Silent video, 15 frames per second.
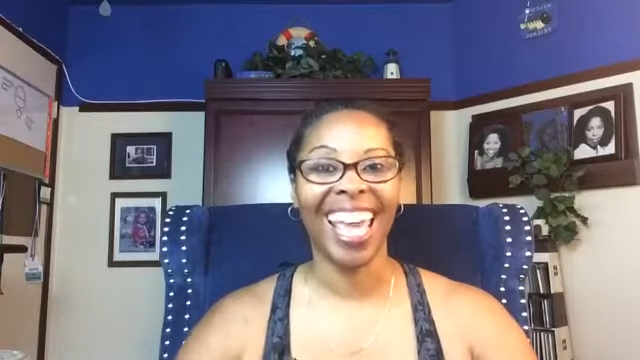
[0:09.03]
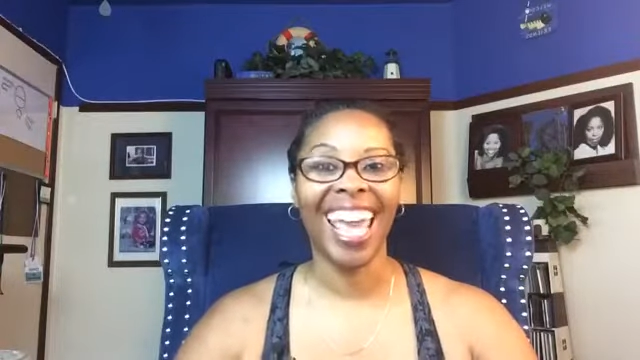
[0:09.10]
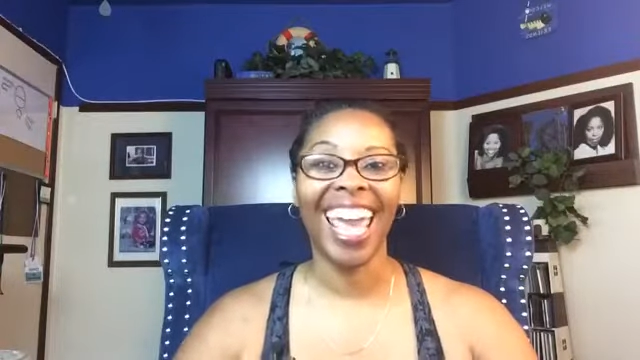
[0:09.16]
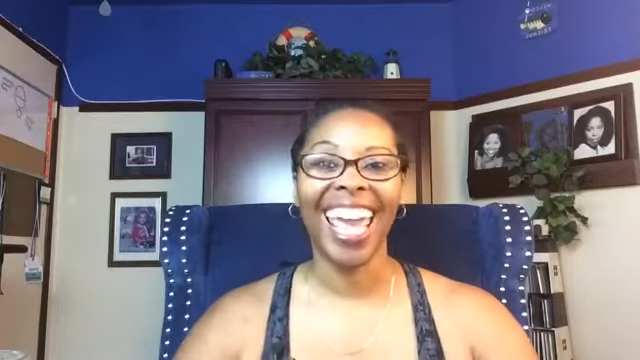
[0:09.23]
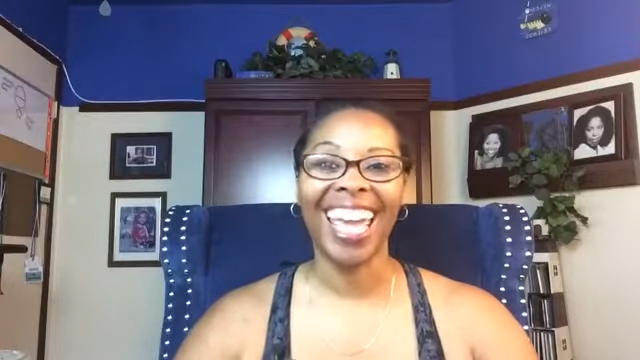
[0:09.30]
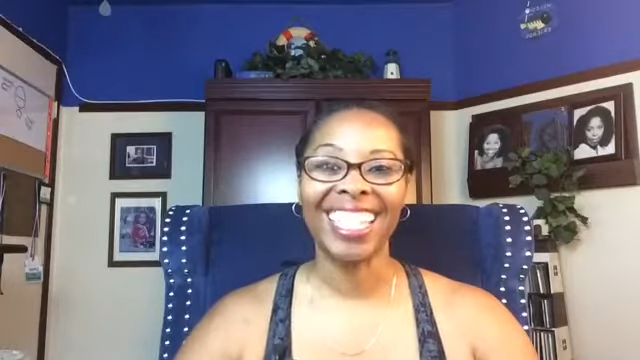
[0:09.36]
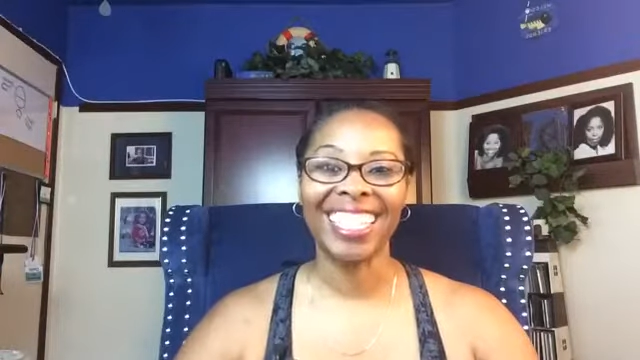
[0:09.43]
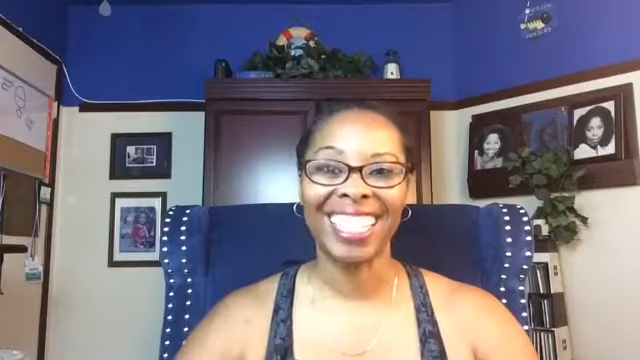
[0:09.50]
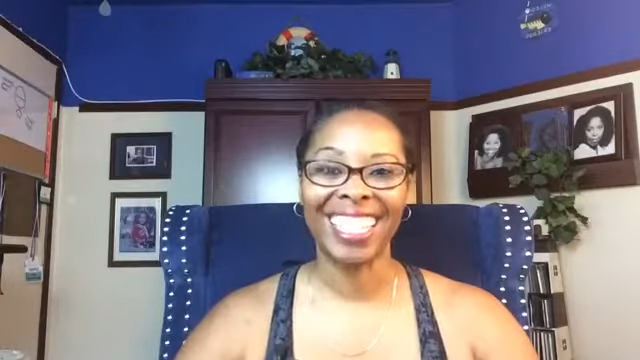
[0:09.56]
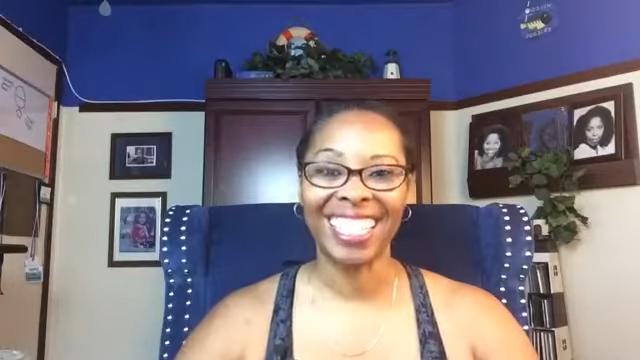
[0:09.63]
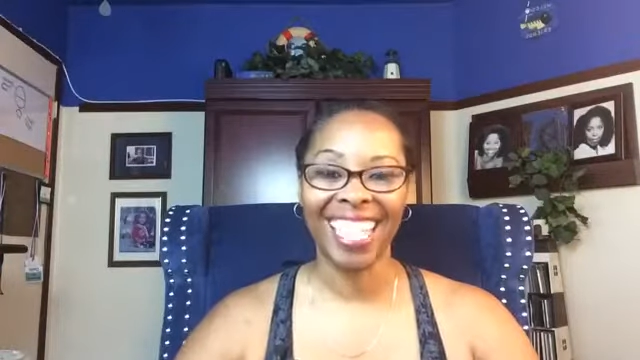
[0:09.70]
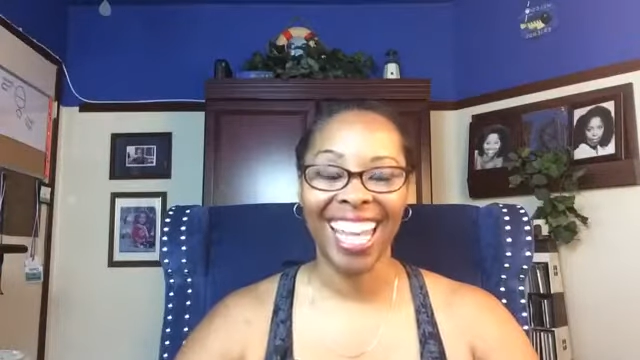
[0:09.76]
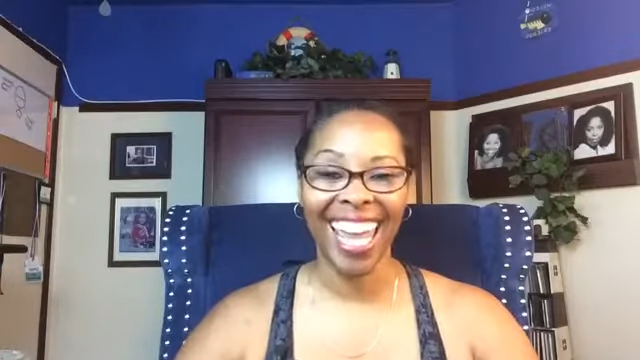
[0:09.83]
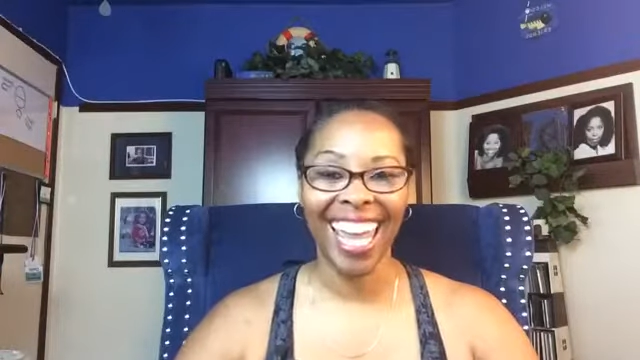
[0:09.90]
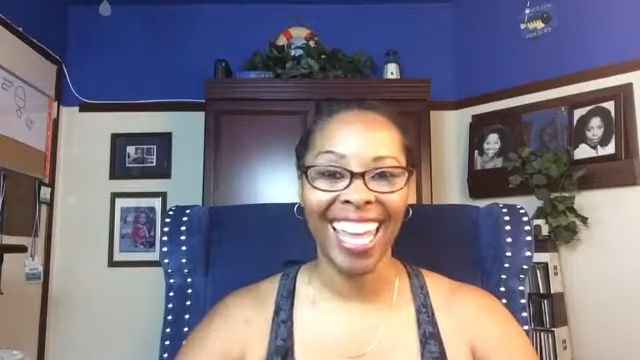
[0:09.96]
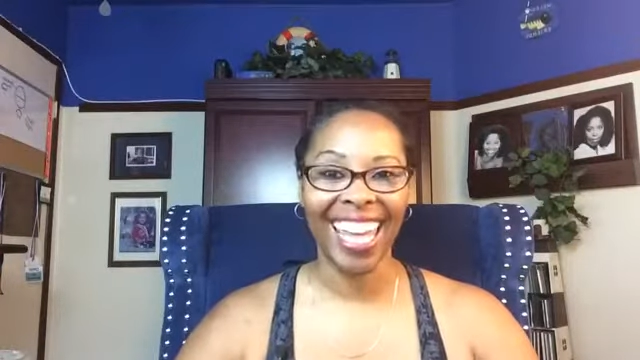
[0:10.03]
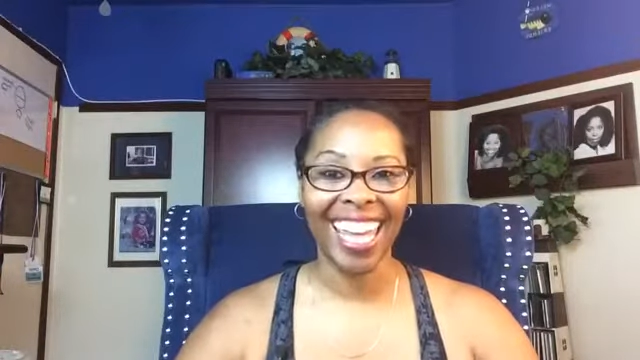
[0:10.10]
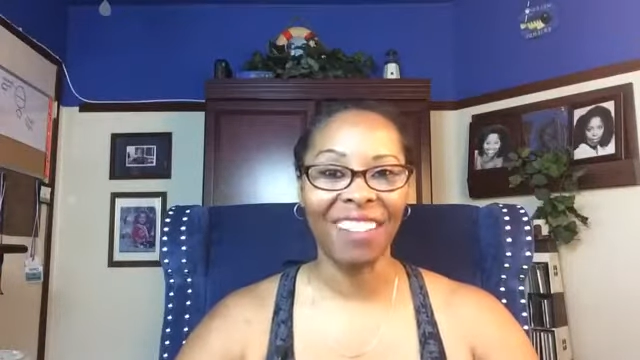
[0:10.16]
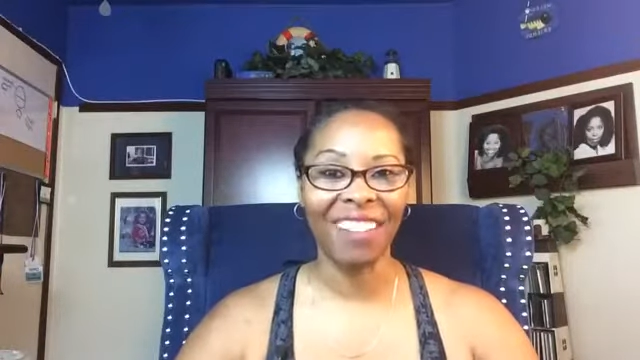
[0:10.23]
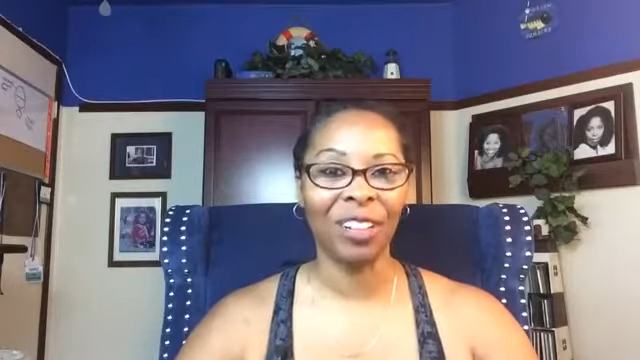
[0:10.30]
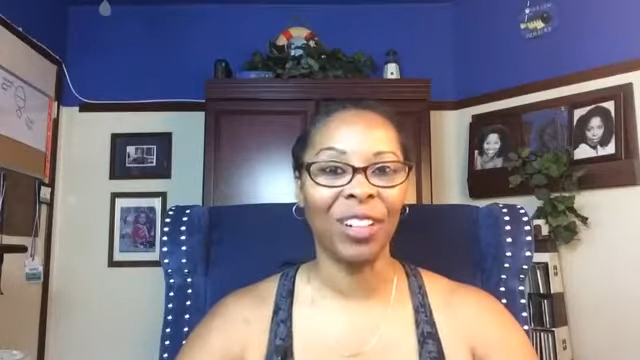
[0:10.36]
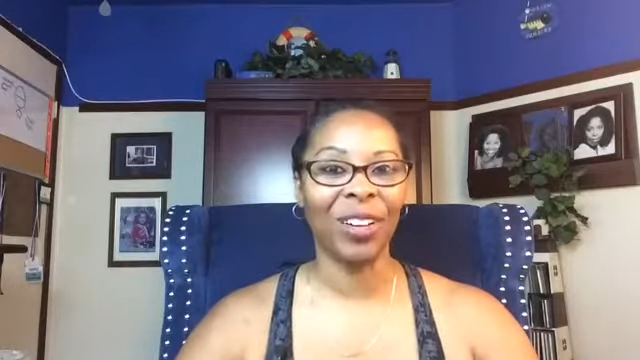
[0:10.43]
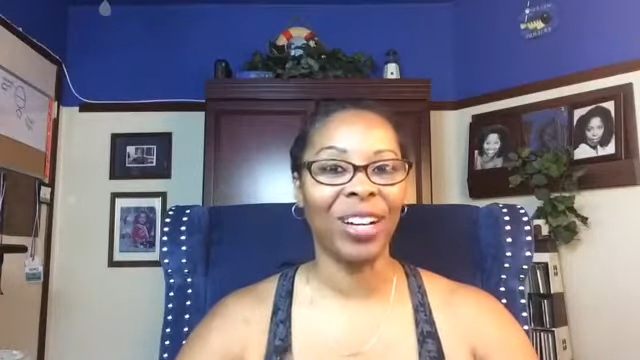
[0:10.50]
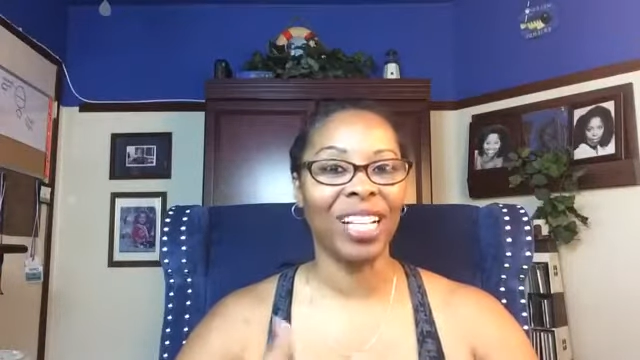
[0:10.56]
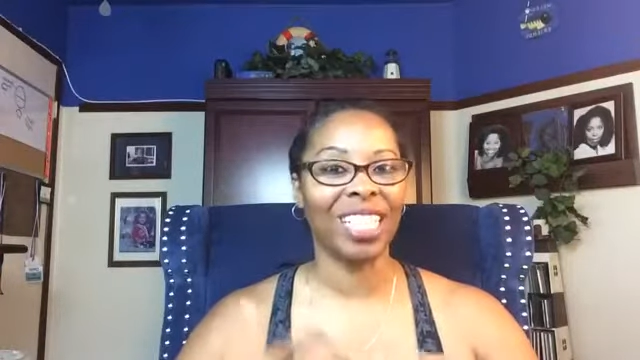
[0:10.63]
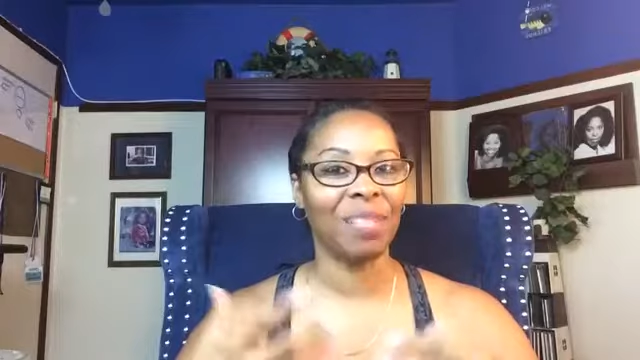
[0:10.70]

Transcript: And today we're going